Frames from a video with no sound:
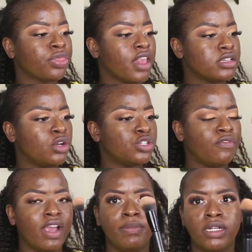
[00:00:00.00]
That's also
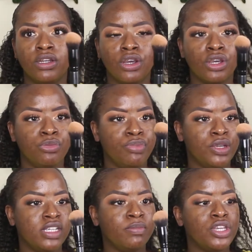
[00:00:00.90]
available in Cocoon
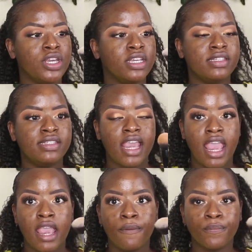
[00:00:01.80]
Beauty, but you can
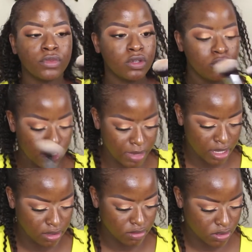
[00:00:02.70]
see, let
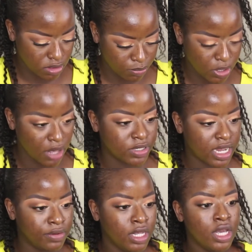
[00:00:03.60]
me just put that one
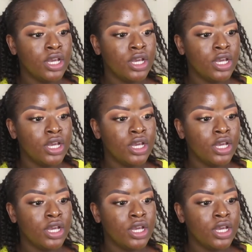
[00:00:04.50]
down.